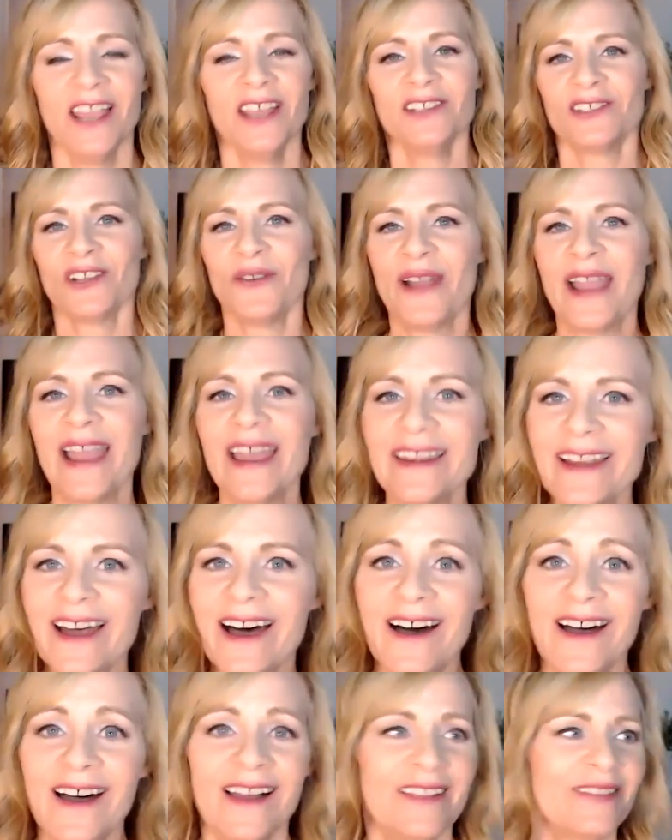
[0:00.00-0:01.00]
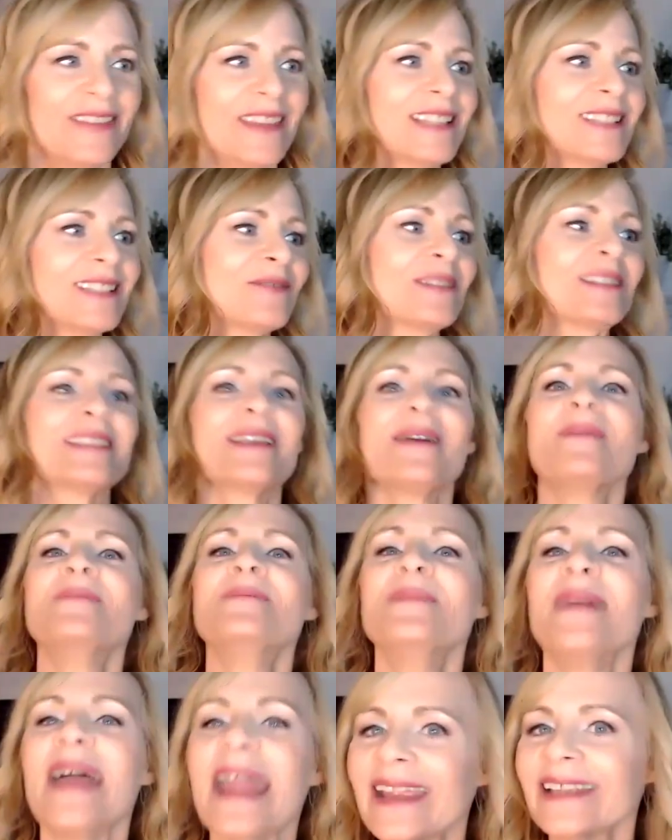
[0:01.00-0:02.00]
Joanna, this was
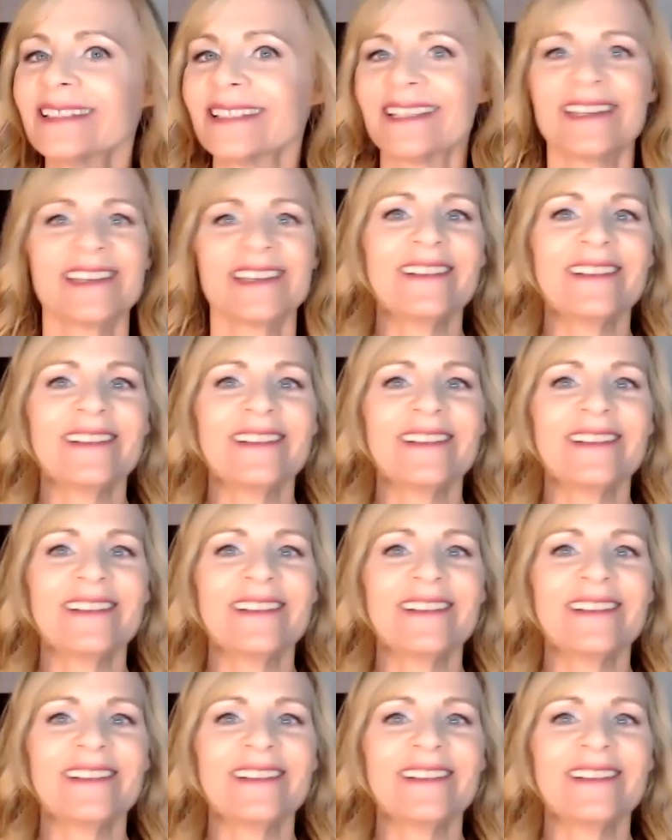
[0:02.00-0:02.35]
amazing.